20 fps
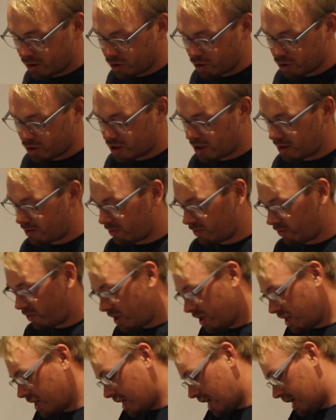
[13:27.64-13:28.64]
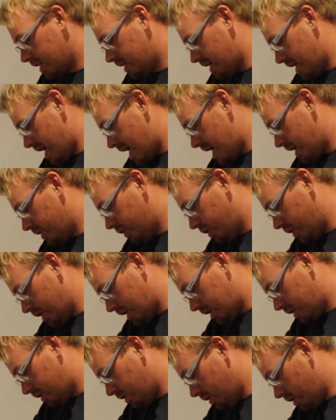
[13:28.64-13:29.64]
just didn't think it had that edge,
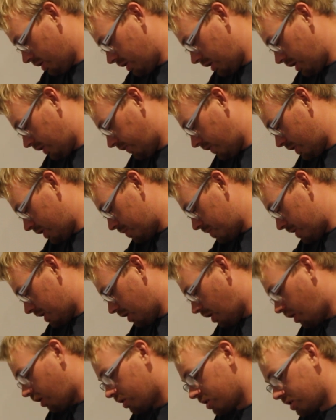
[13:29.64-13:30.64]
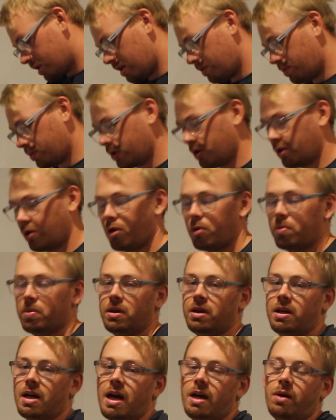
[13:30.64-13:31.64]
and I don't know if it's because it were an
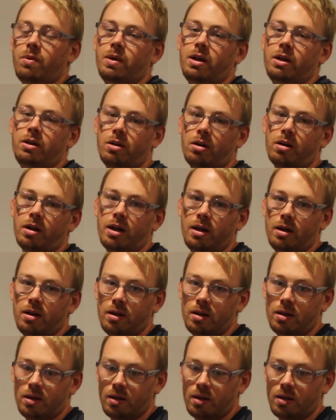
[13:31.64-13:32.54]
open keg when I got it.